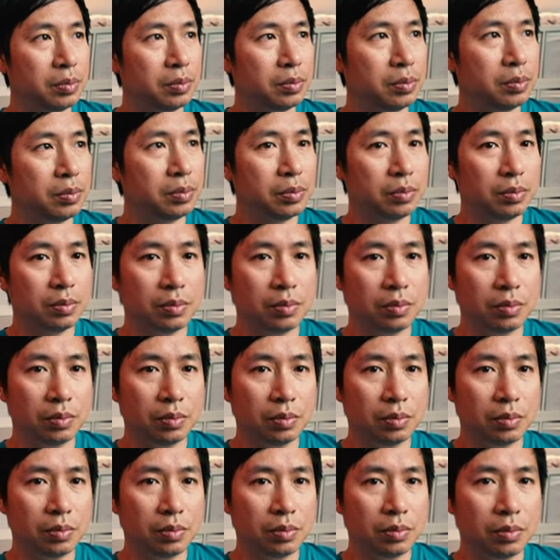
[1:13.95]

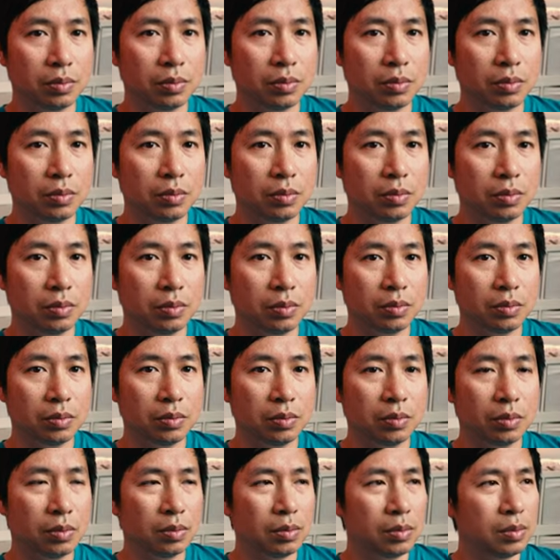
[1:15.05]

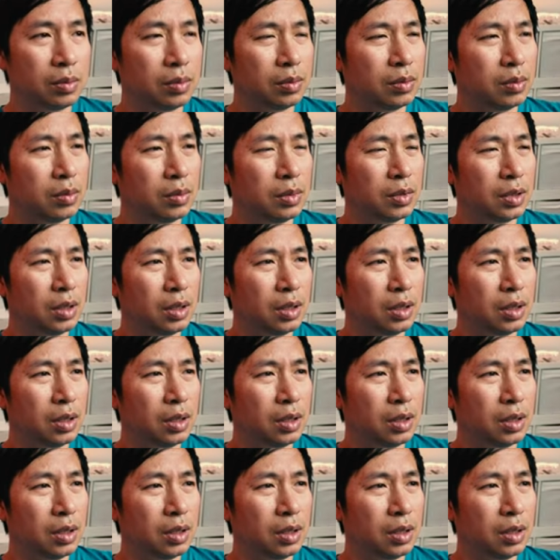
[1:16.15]
Nothing is said.